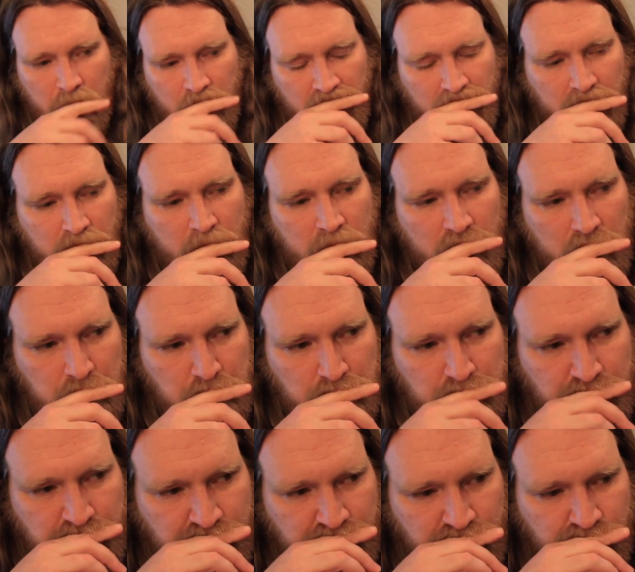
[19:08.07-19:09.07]

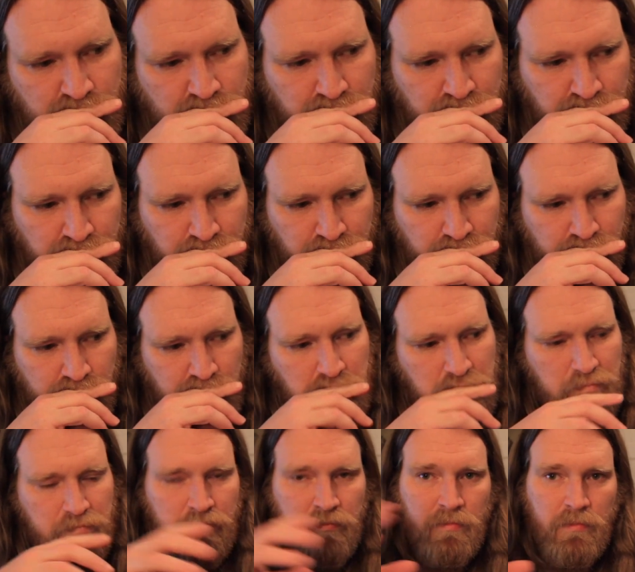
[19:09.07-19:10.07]
You
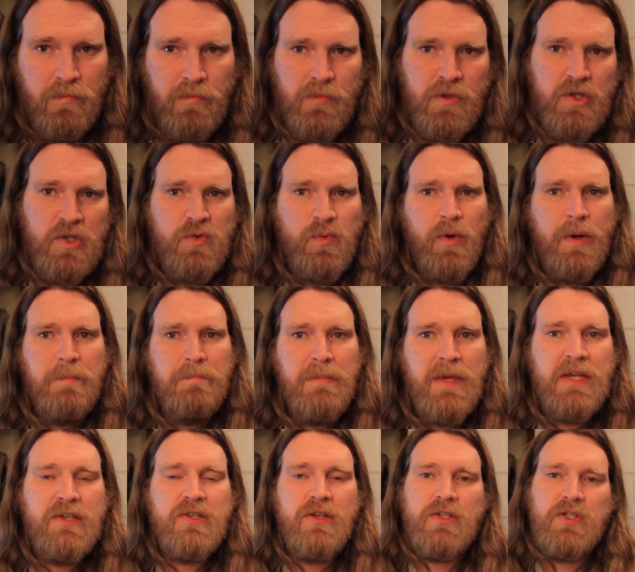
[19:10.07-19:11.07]
just want to
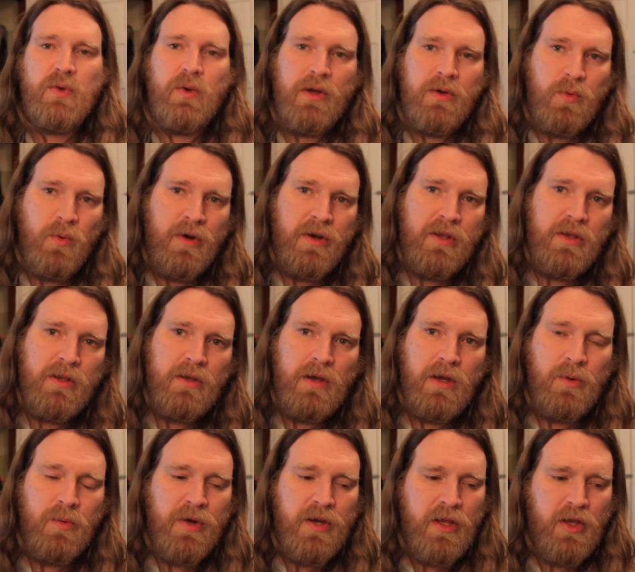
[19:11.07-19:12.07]
mention, so I want
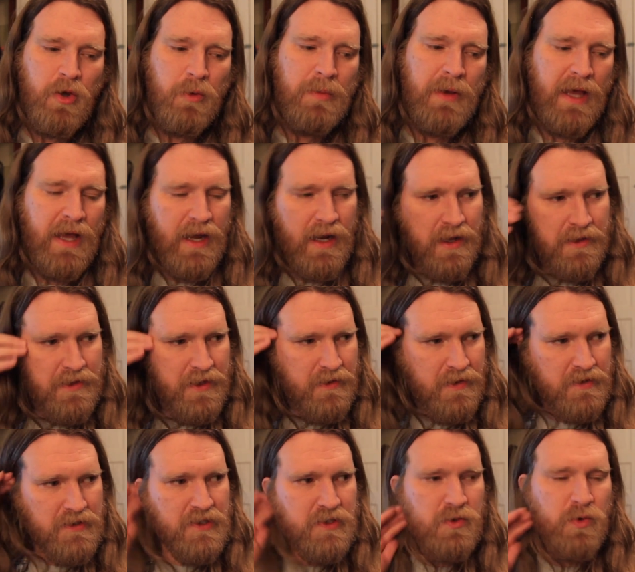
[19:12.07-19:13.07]
to go back. I think
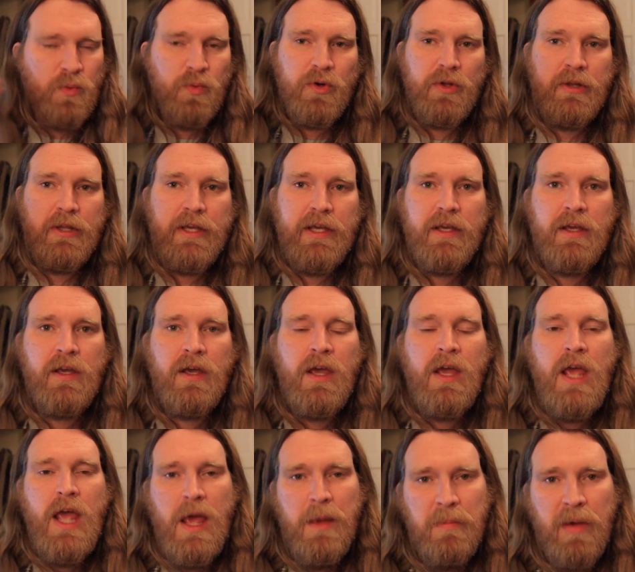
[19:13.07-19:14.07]
this is a really
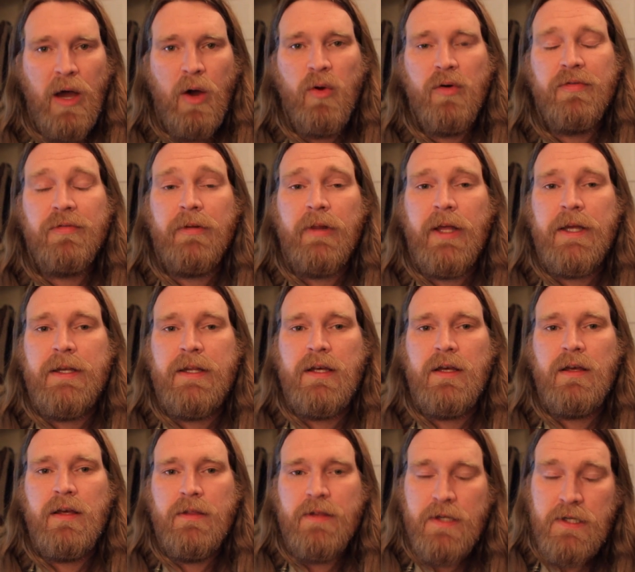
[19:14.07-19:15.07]
powerful
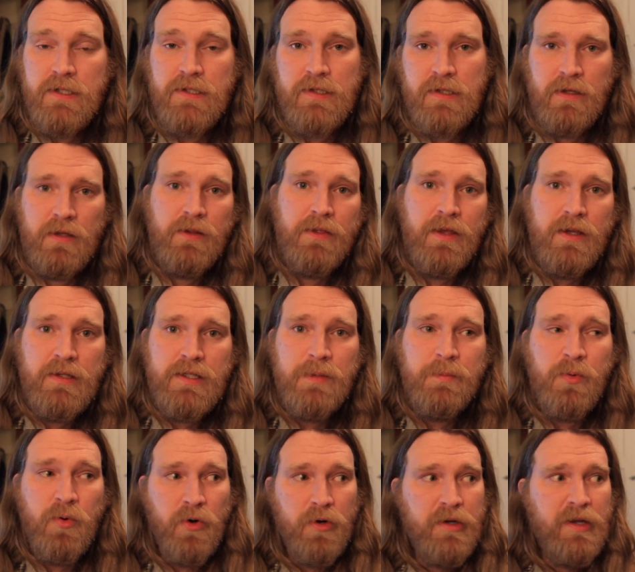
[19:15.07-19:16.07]
idea. I think it's
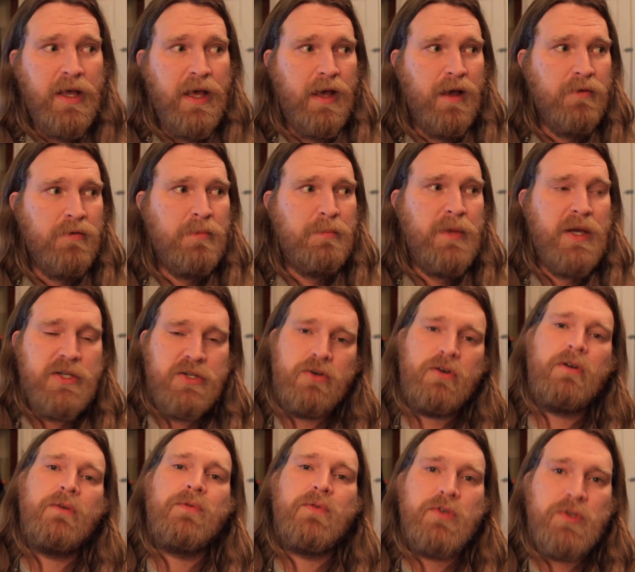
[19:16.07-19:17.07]
important to have a
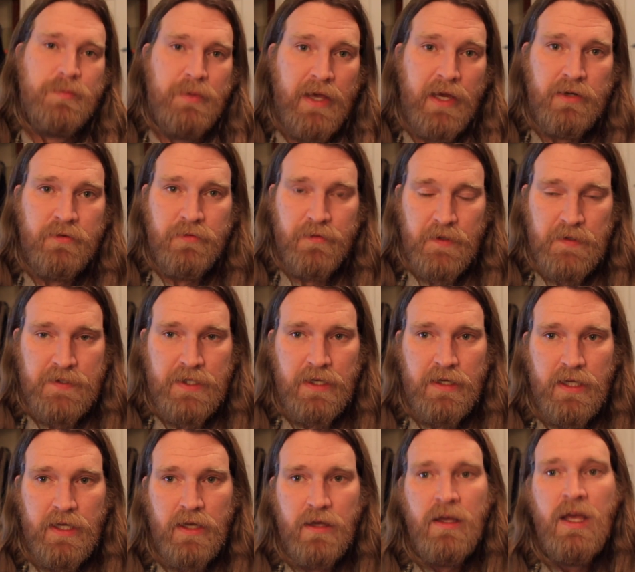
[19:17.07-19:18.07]
measure of respect for this
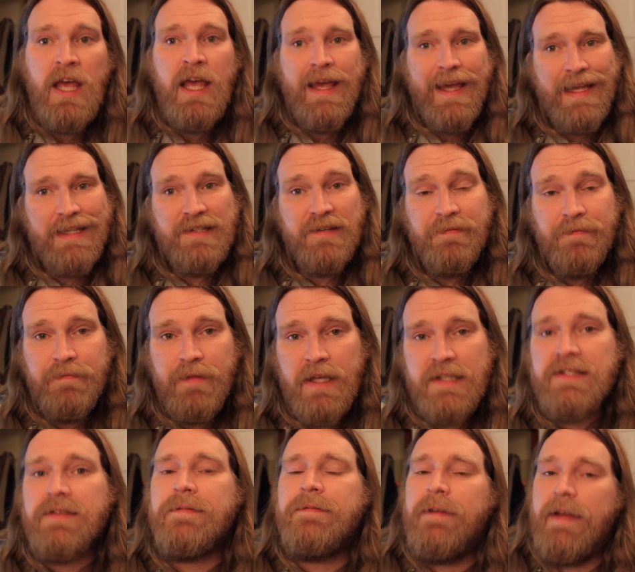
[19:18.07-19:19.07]
idea. It's
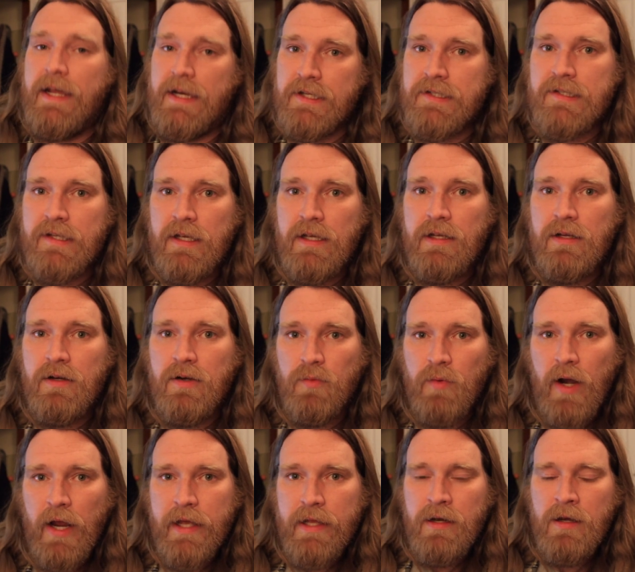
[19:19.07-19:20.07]
a fantasy,
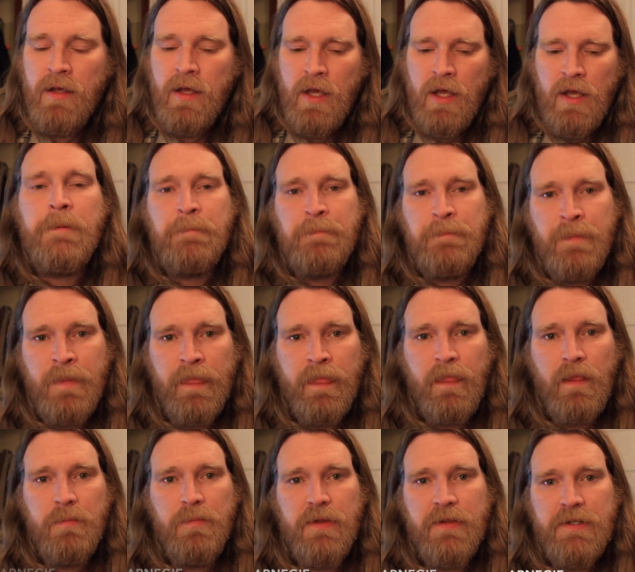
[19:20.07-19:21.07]
right?
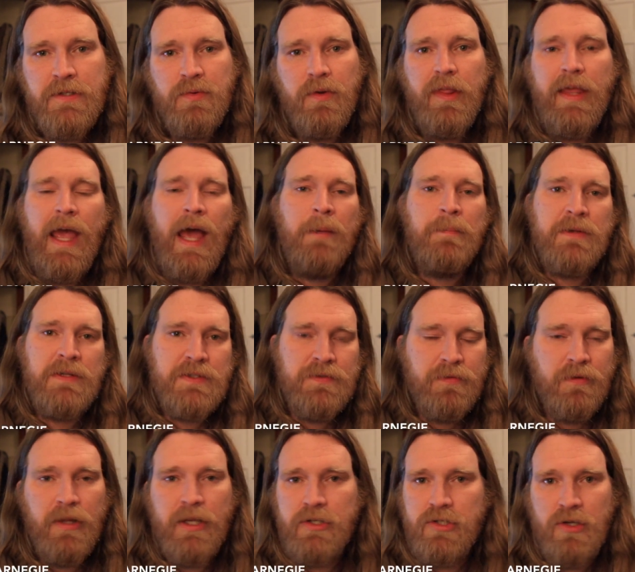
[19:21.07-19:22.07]
But this really happens
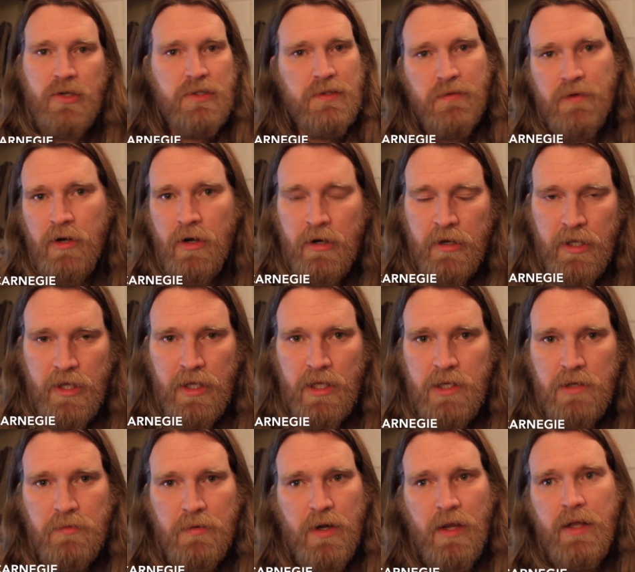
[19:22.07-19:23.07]
for like Joseph
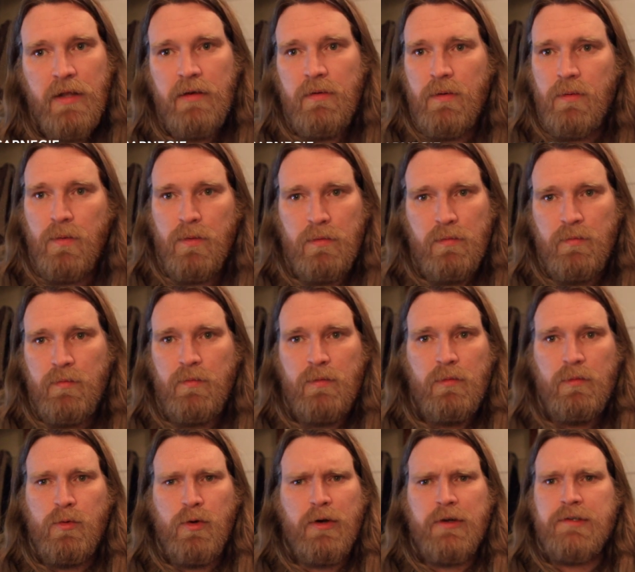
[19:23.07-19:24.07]
Carnegie, right? He
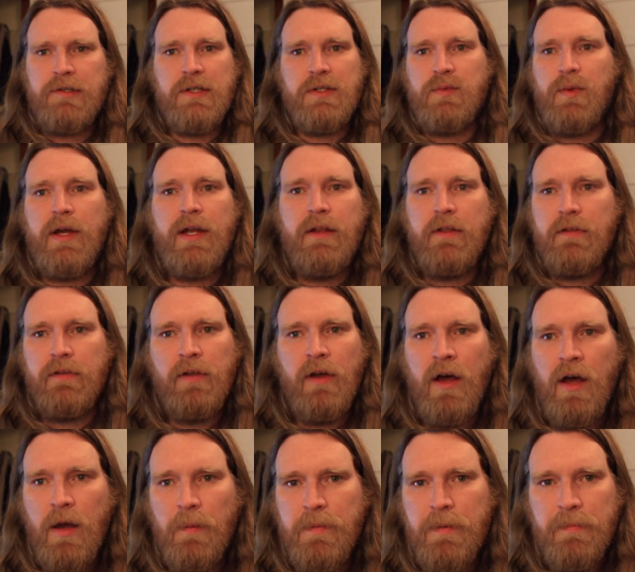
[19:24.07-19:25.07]
works his way to the
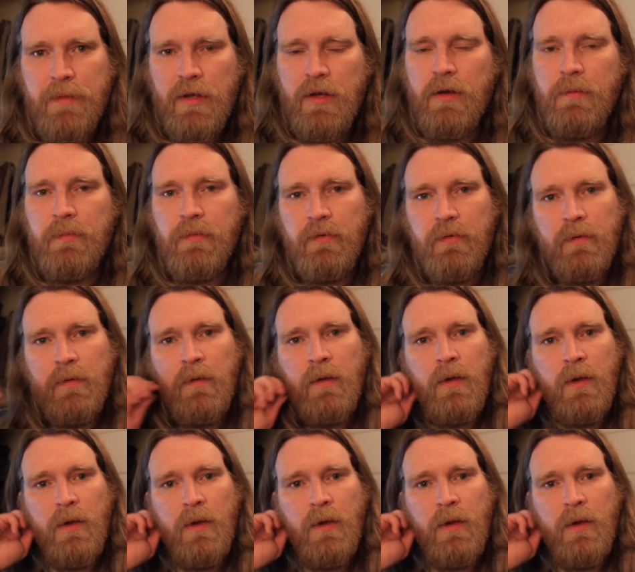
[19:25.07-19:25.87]
top and becomes